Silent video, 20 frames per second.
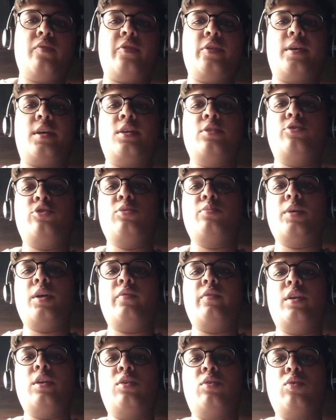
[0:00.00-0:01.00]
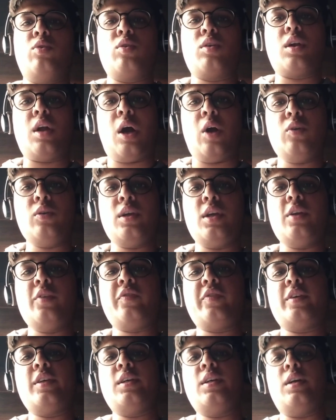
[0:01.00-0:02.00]
a consumer will go down. If
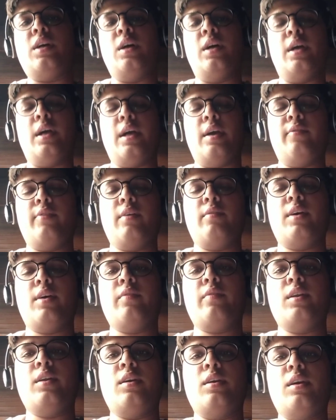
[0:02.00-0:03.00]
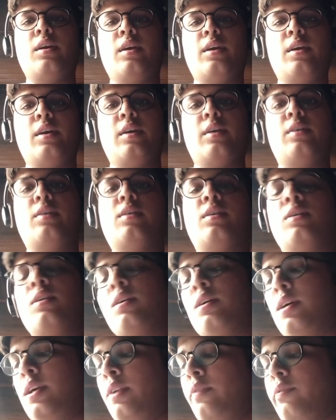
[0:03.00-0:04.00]
everyone
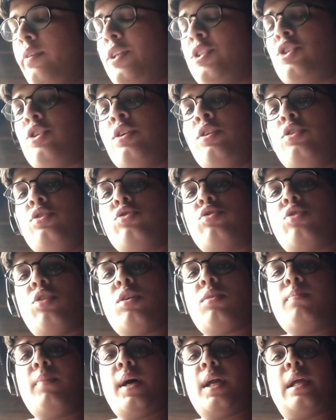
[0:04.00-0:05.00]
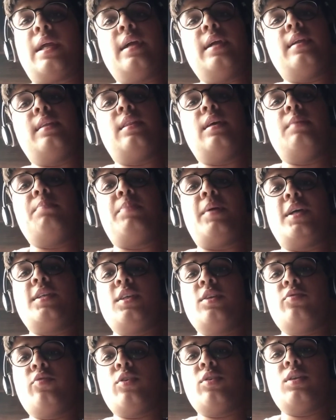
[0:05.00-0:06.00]
will invest in stock market, then
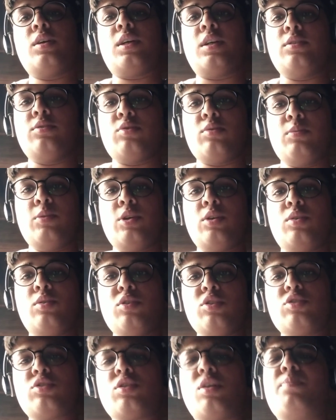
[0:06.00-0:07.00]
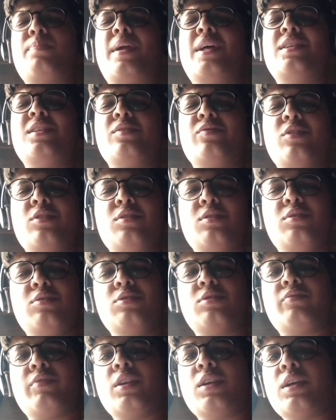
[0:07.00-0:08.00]
prices for the consumer goods or prices for the
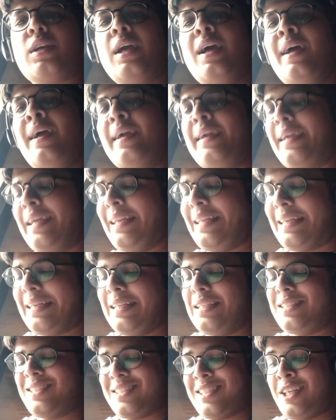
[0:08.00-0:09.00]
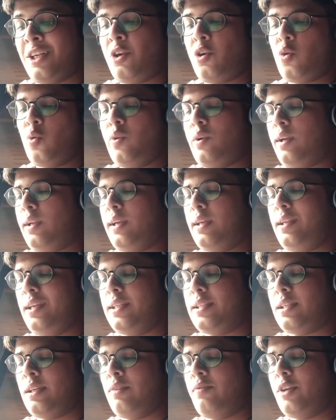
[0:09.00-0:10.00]
goods will tend to
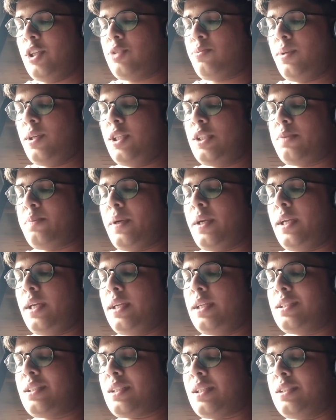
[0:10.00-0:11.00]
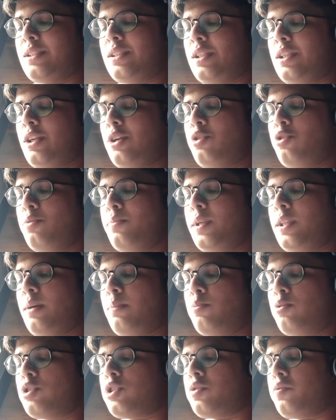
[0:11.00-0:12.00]
increase. Investment spending is considered to be the
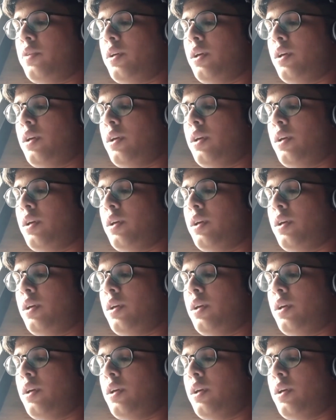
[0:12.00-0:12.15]
most